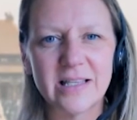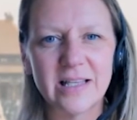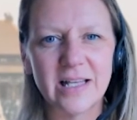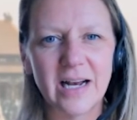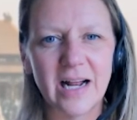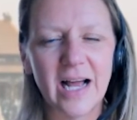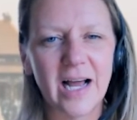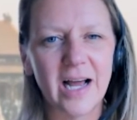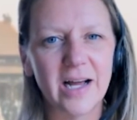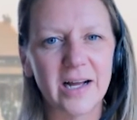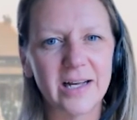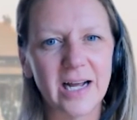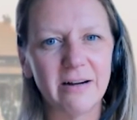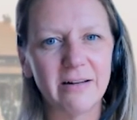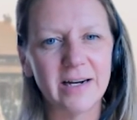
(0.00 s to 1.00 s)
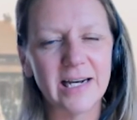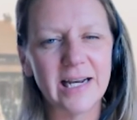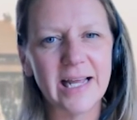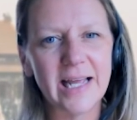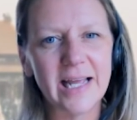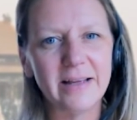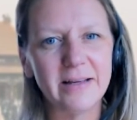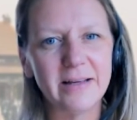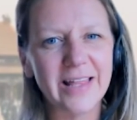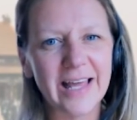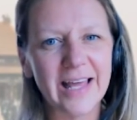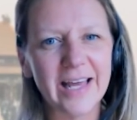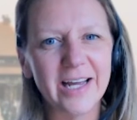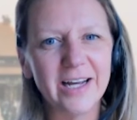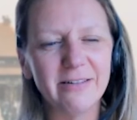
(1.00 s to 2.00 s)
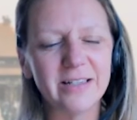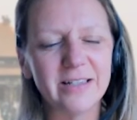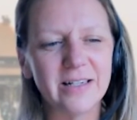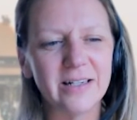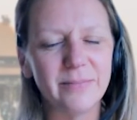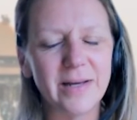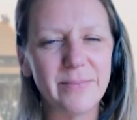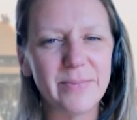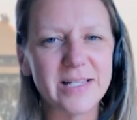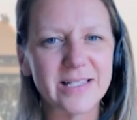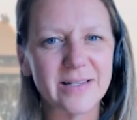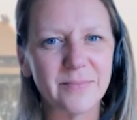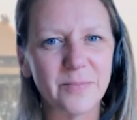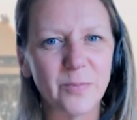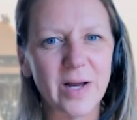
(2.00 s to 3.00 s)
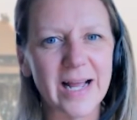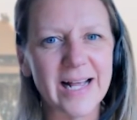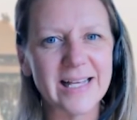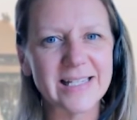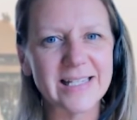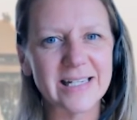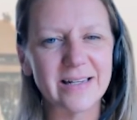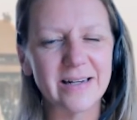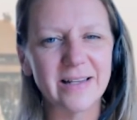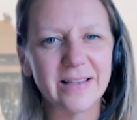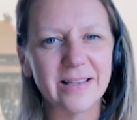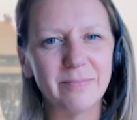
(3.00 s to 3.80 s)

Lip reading: that are currently there, and maybe some ways that